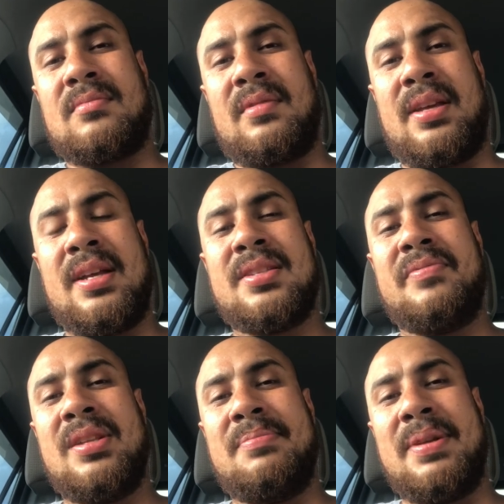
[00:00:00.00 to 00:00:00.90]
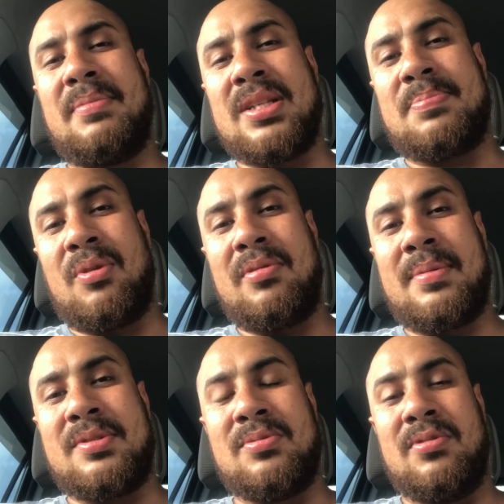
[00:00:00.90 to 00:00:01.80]
there hasn't really been much
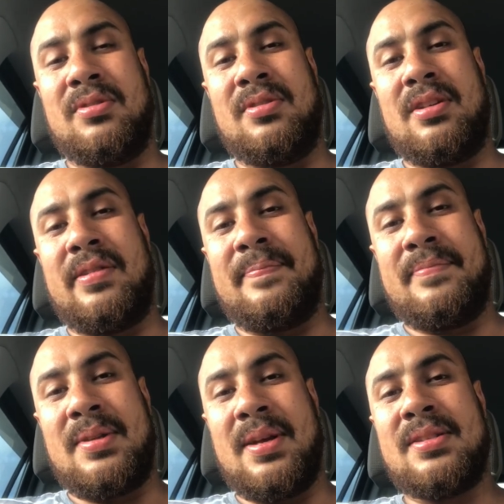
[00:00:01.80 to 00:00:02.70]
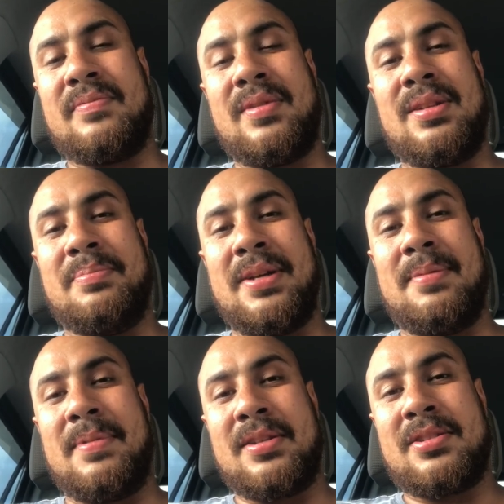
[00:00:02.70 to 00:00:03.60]
build-up to it, you know. There hasn't really
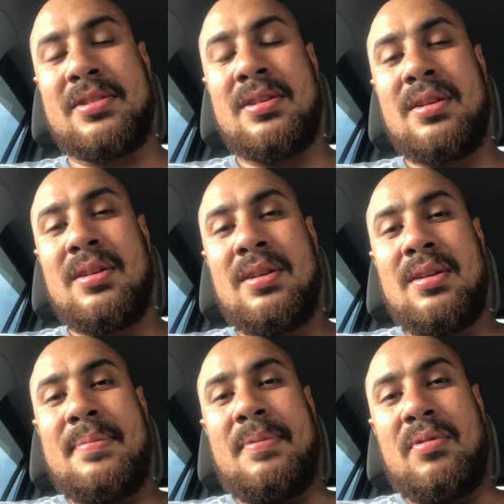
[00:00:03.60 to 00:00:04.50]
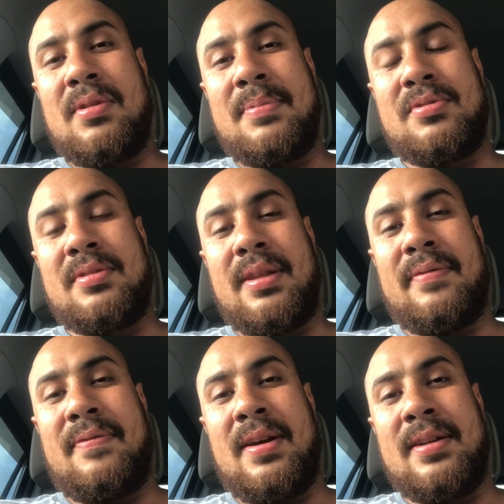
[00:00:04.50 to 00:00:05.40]
been much build-up to that
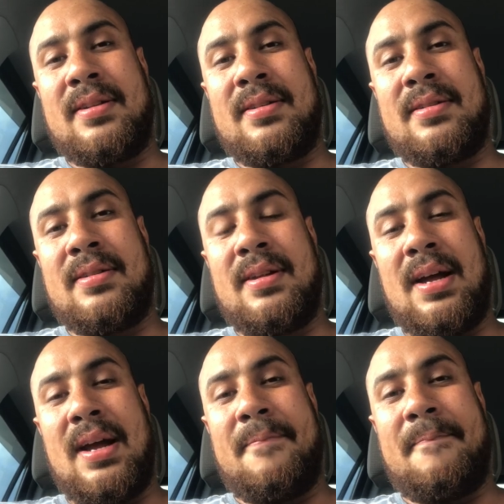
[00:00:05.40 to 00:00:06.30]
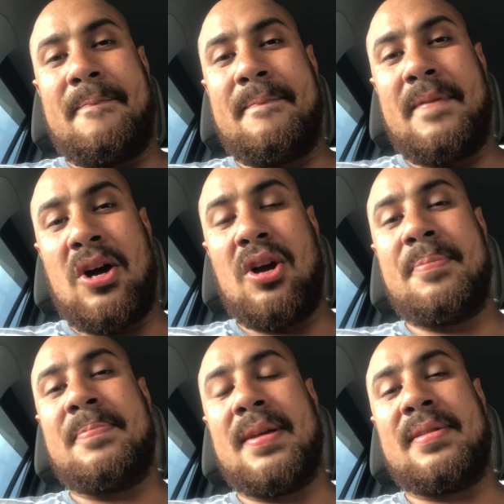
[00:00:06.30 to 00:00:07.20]
fight. I
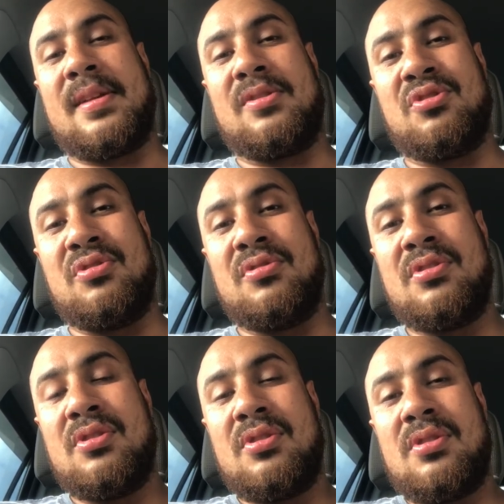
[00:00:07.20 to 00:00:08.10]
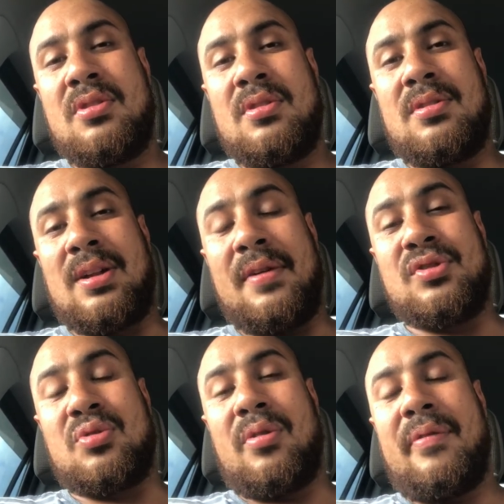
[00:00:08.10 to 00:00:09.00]
hope that they do
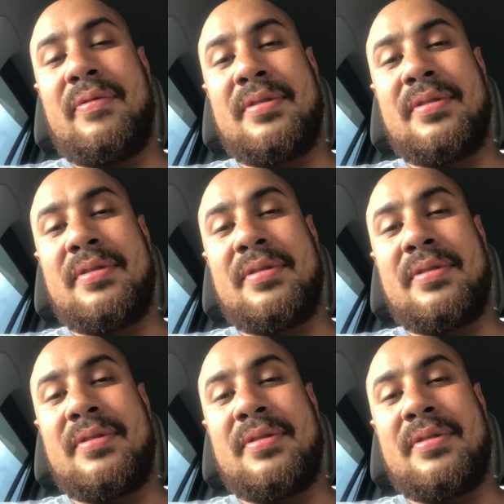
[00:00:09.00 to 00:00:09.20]
gloves off